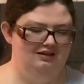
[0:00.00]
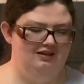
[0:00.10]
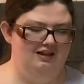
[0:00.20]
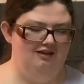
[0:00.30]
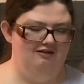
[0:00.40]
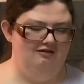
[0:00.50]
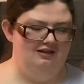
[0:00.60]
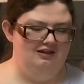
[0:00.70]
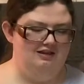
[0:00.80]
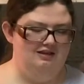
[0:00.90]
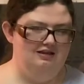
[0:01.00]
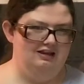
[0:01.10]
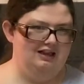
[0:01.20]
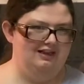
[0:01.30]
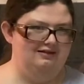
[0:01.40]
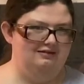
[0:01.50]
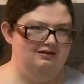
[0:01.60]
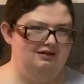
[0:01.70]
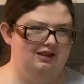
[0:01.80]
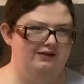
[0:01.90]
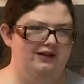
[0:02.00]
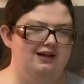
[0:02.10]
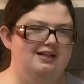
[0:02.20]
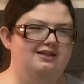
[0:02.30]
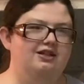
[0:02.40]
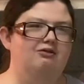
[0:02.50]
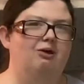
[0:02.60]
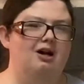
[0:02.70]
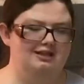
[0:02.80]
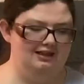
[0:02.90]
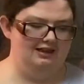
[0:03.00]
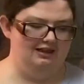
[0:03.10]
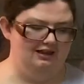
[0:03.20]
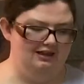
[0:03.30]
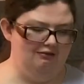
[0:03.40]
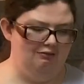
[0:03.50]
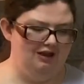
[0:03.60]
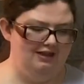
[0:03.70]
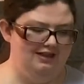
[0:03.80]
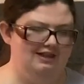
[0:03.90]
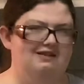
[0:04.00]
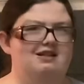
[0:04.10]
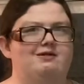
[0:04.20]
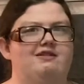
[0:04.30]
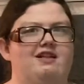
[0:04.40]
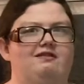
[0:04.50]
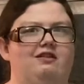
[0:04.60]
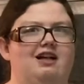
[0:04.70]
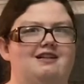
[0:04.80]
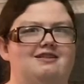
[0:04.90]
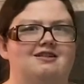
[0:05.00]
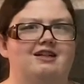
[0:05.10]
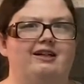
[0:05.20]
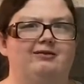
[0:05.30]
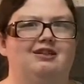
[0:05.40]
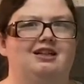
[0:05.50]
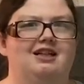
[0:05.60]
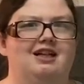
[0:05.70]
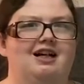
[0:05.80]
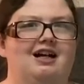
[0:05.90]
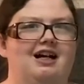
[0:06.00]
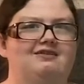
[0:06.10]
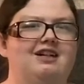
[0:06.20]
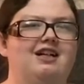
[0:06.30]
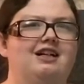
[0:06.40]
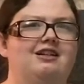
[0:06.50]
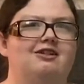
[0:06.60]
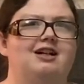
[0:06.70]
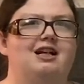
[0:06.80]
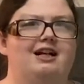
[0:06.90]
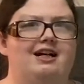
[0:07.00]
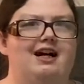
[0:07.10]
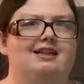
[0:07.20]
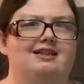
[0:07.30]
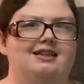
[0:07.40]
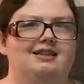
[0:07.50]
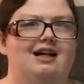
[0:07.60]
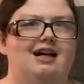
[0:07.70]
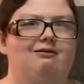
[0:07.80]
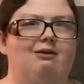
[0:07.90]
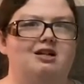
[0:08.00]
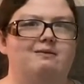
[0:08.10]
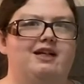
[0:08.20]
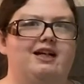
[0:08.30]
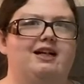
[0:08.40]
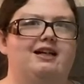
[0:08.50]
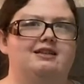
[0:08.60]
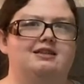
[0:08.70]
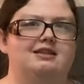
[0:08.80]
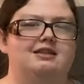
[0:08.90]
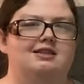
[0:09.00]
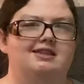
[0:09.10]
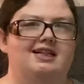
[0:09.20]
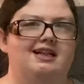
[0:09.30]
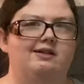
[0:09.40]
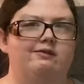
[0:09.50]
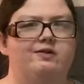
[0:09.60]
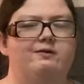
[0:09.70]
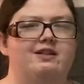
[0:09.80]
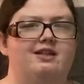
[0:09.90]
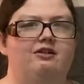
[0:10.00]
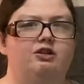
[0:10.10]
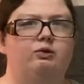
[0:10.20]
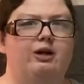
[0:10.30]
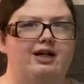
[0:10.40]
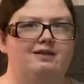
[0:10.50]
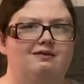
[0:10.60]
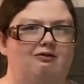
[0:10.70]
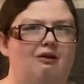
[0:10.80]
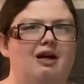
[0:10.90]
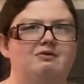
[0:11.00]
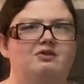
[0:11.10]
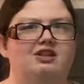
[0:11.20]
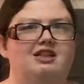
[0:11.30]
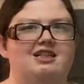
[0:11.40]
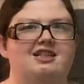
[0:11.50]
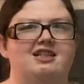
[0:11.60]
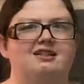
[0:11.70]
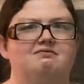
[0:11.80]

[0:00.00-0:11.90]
No. Like, if you guys do watch the pumpkin cheesecake recipe we did with live stream, every ingredient I added, I'd wash my hands. So you can have to myself twice before I moved on to that step.